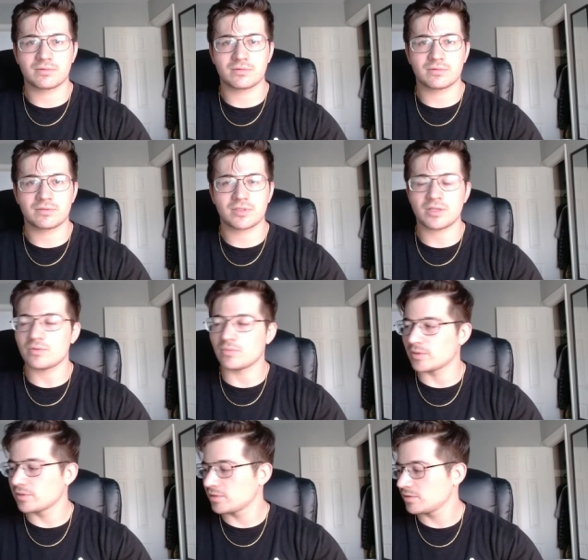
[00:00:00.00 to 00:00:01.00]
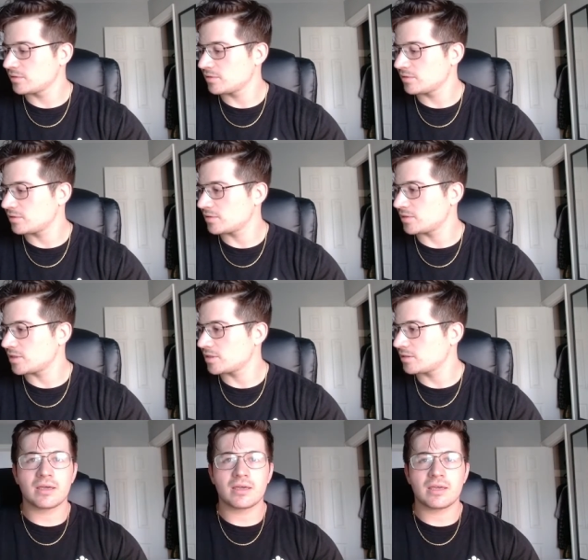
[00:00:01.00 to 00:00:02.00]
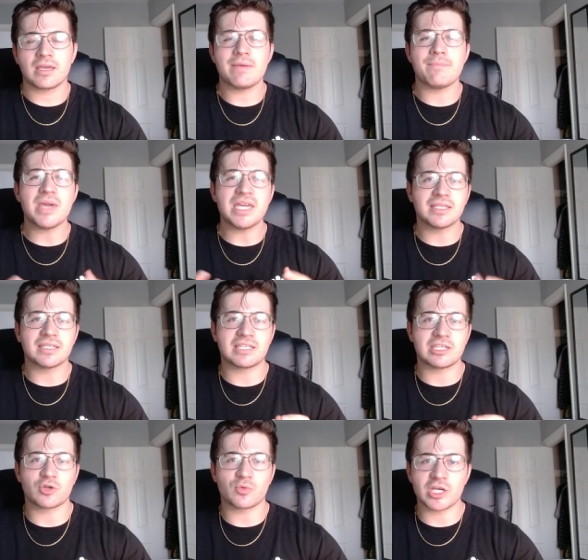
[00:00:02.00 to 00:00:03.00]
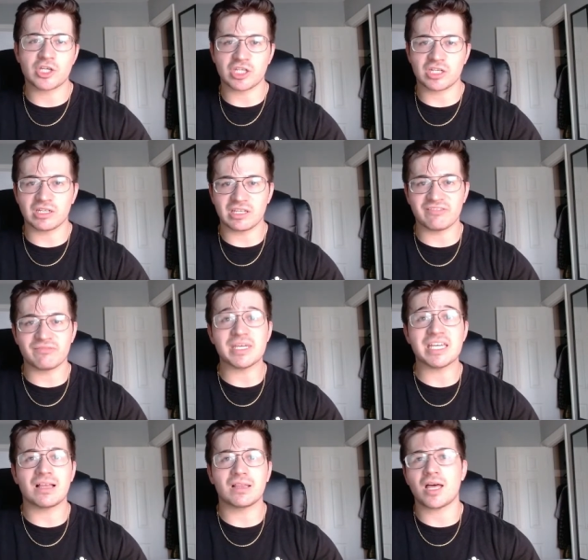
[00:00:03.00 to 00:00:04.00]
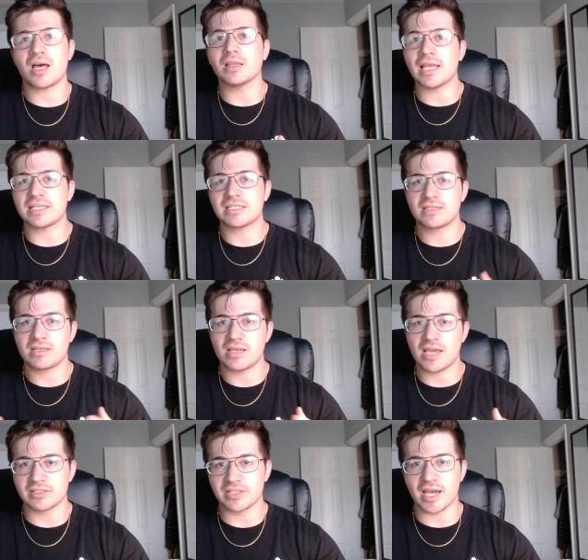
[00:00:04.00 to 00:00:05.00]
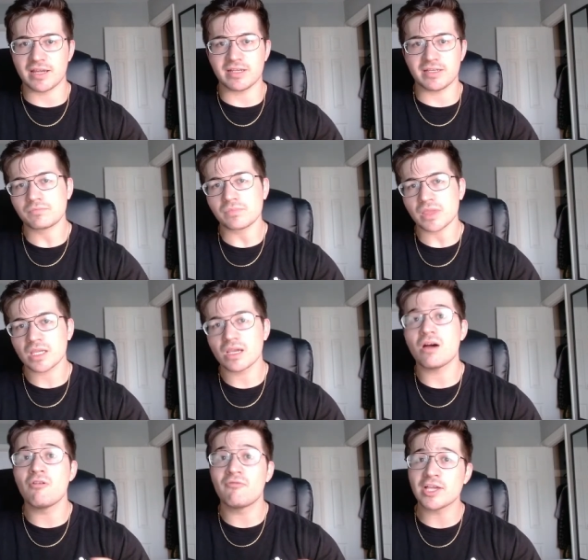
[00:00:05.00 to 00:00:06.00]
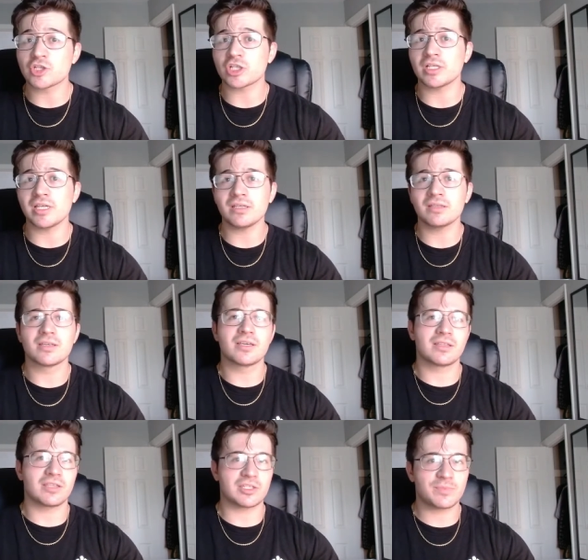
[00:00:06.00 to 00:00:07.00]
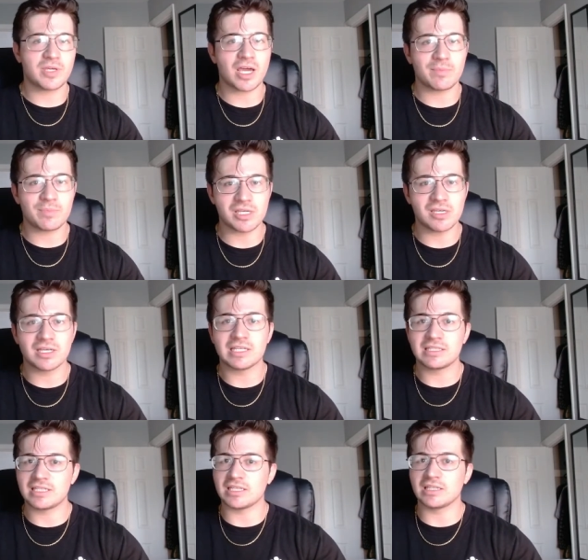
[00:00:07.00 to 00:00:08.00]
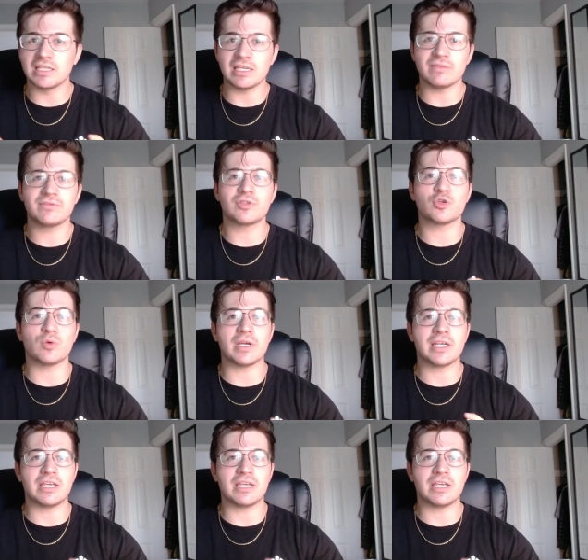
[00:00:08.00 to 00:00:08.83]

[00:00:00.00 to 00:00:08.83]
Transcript: Is that a word? It made the situation give me a lot less anxiety. Eventually, this PIP did lead to a